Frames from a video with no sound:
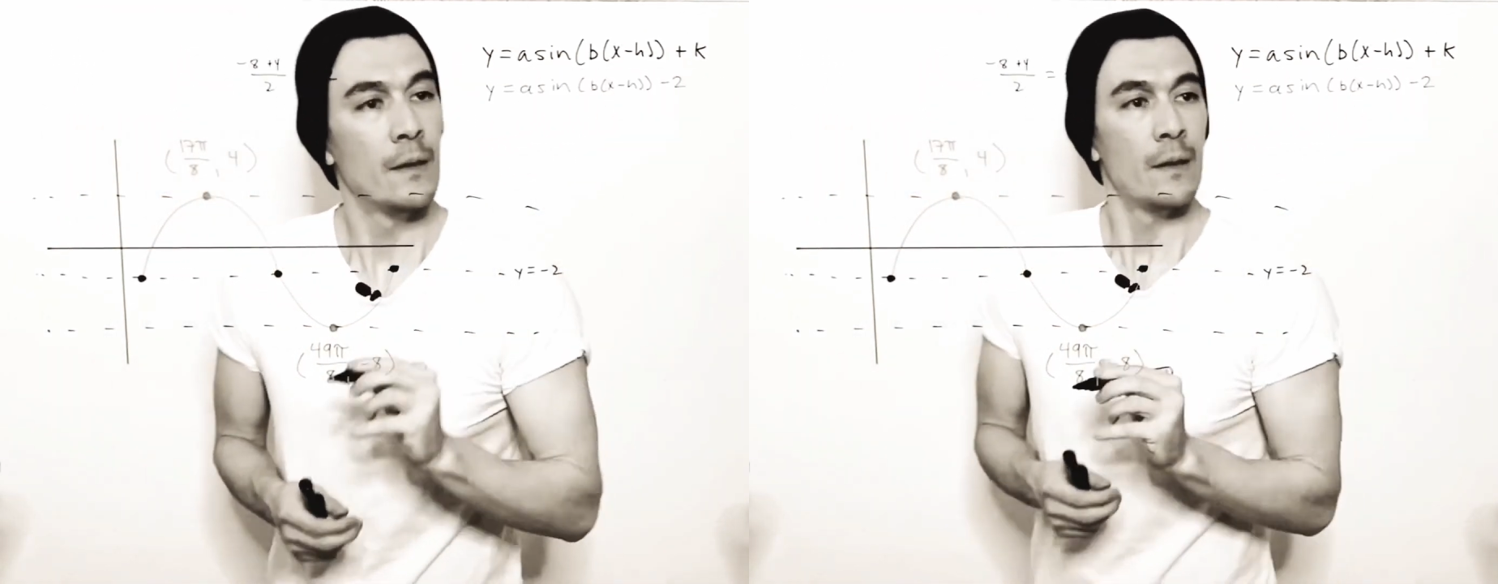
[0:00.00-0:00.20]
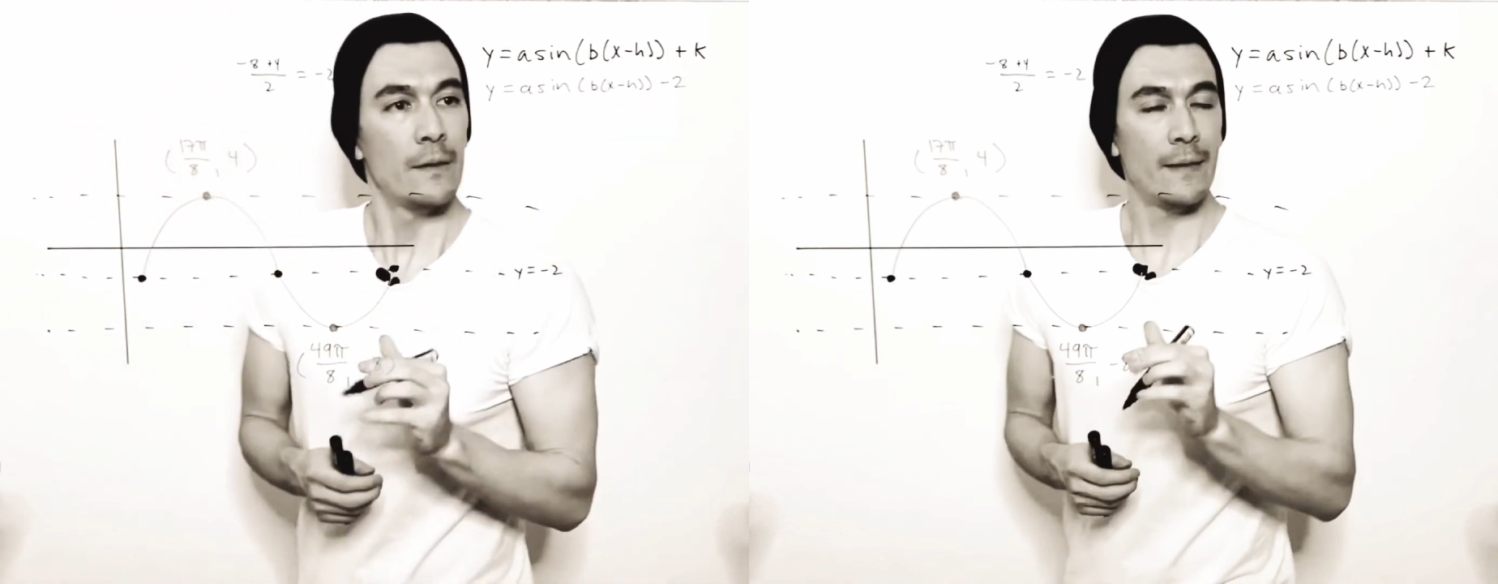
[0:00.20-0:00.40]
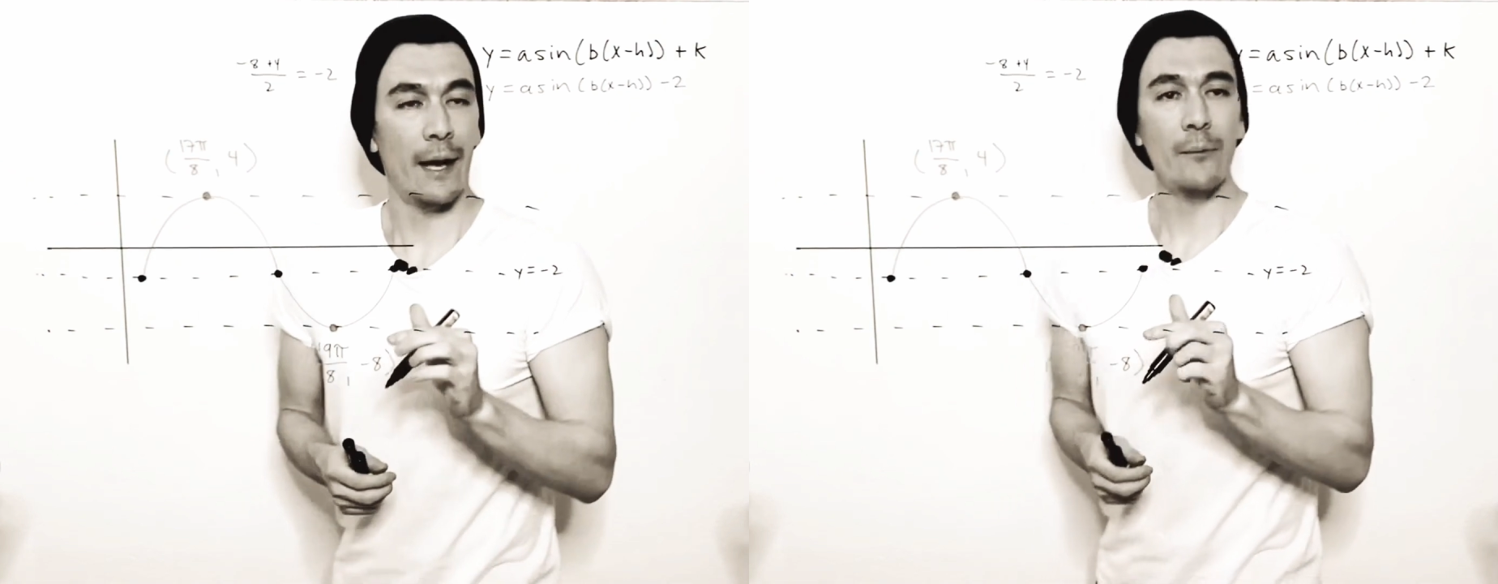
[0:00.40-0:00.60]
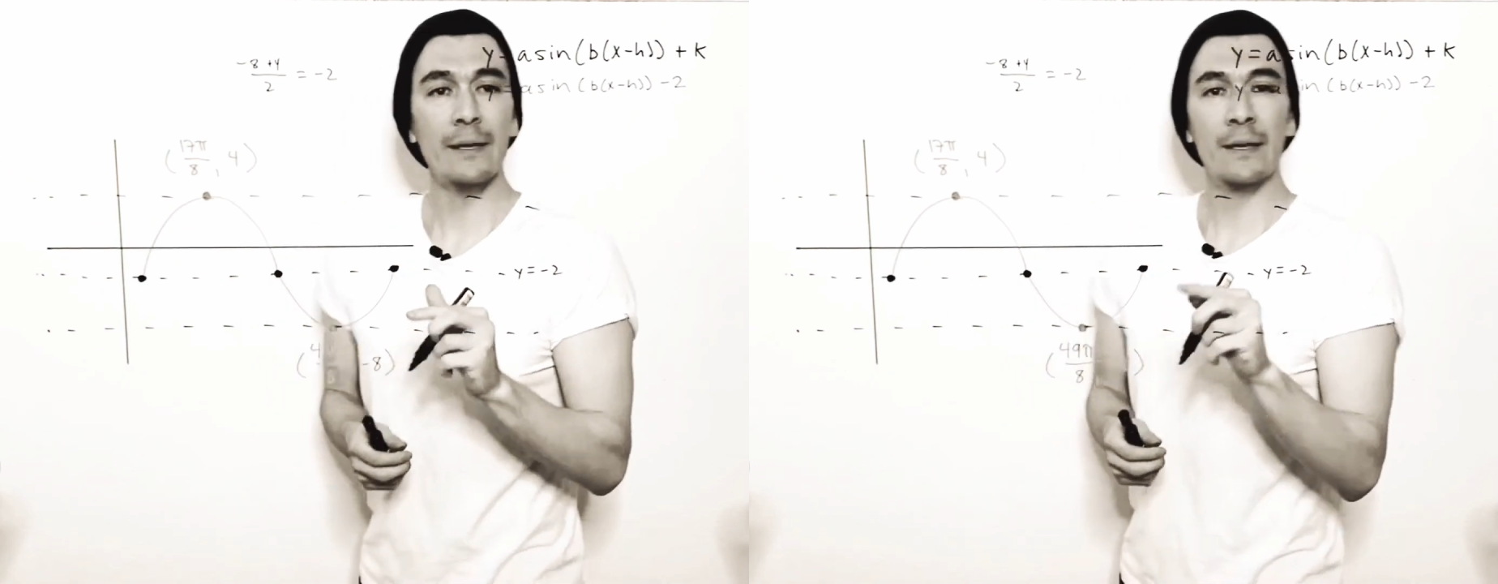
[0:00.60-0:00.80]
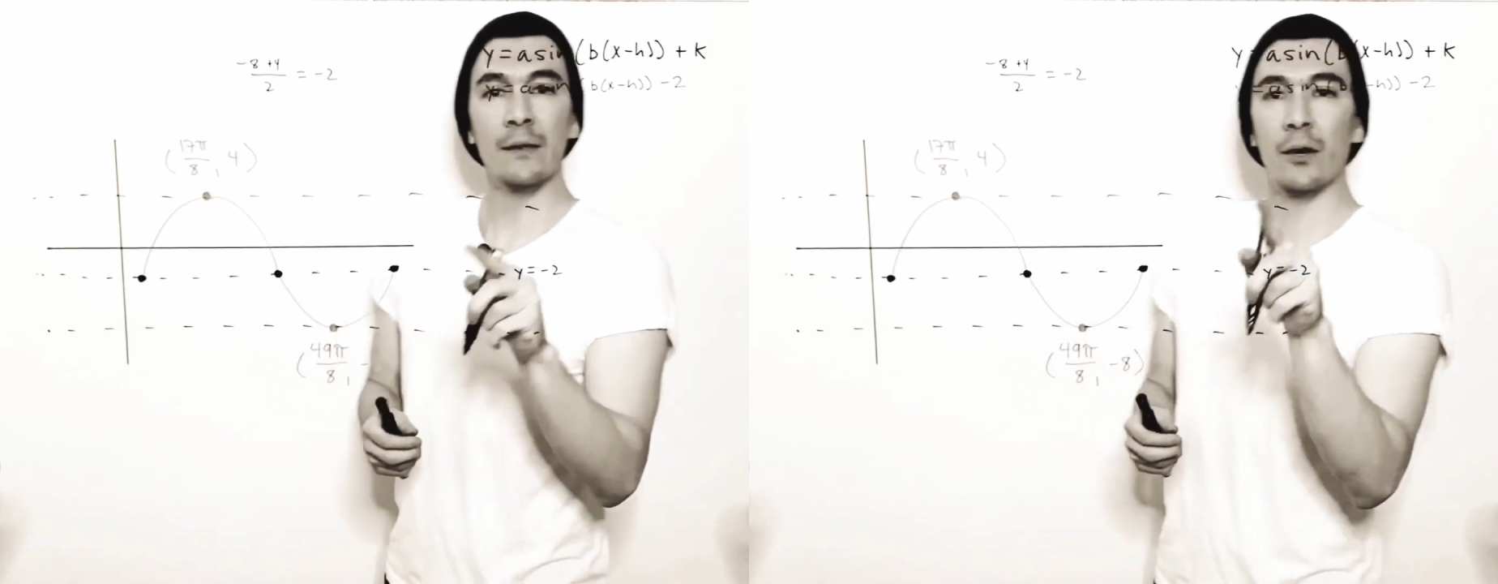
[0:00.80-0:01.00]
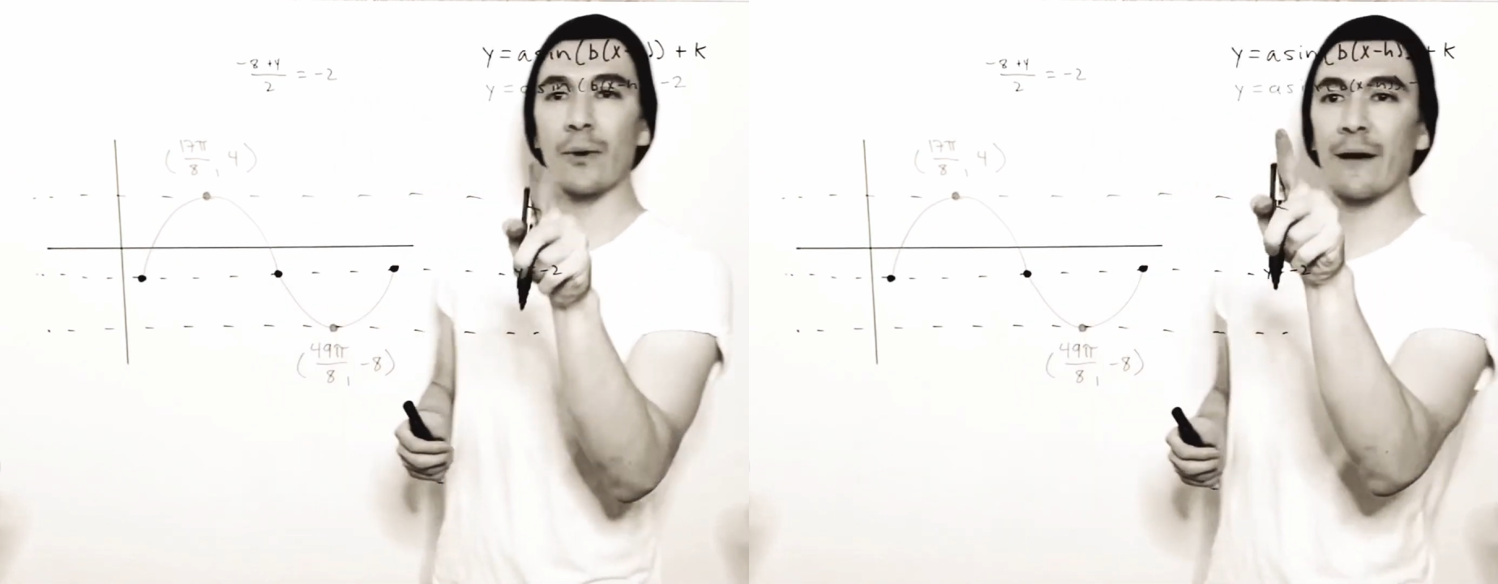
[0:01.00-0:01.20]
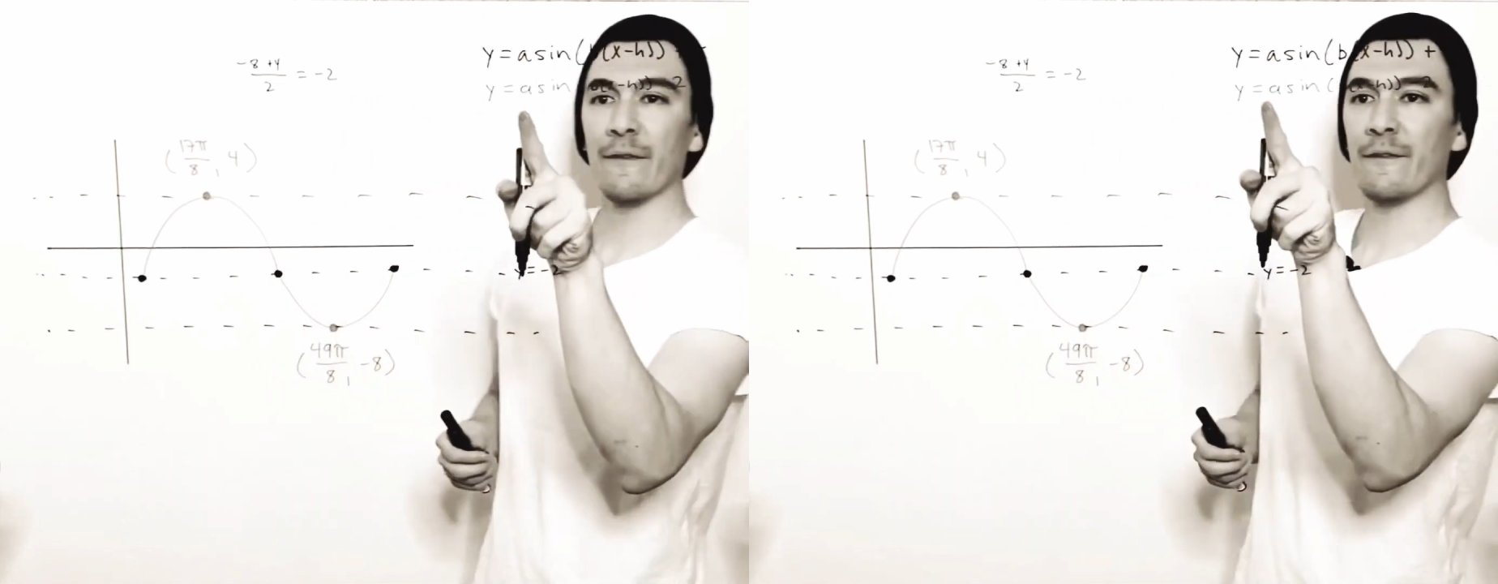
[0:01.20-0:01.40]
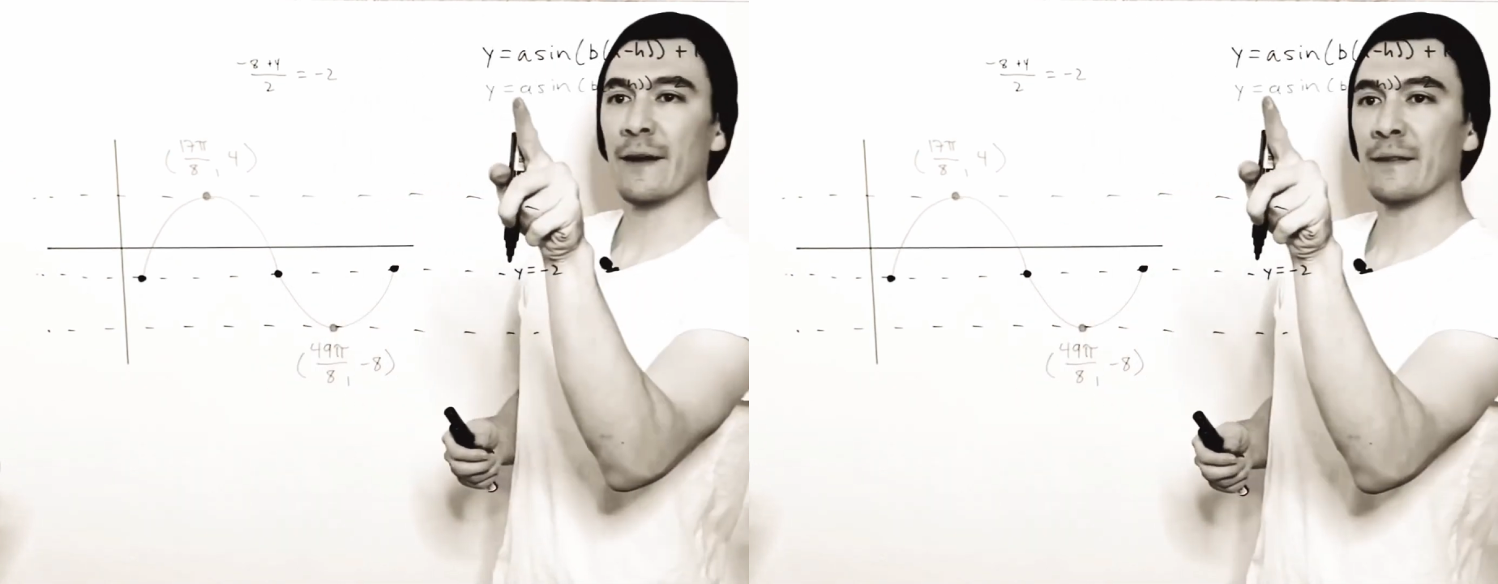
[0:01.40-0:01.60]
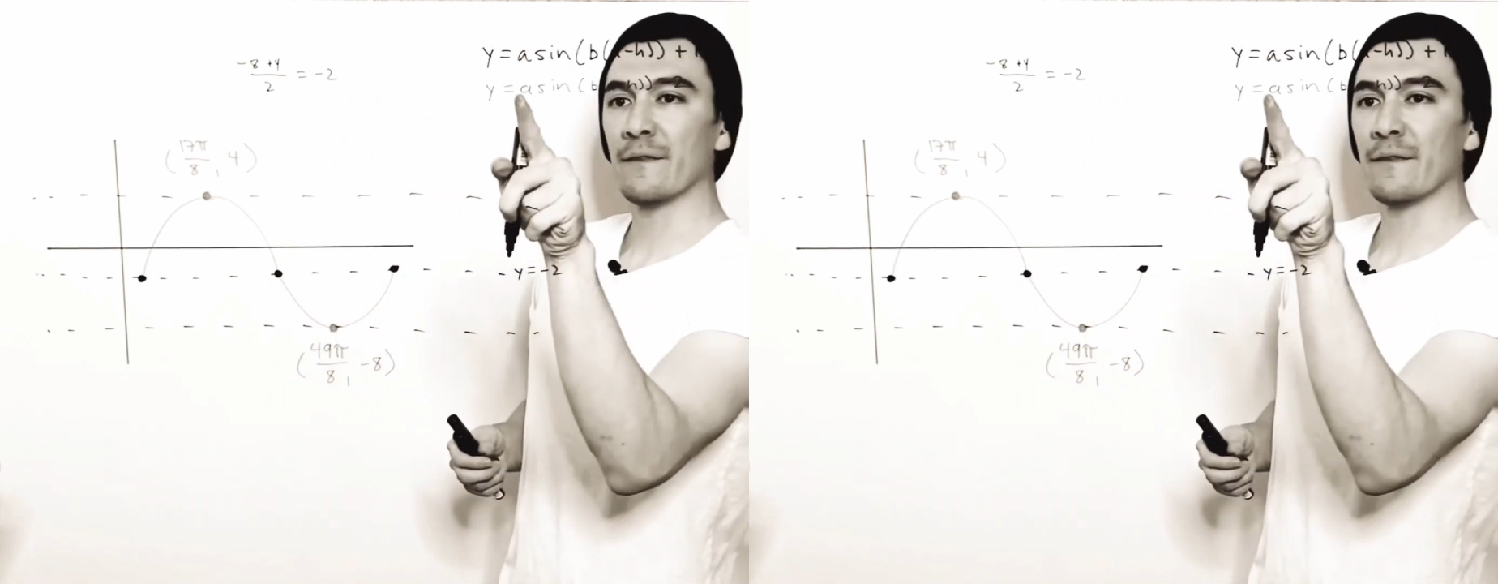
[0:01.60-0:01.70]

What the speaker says: Now we can go off and find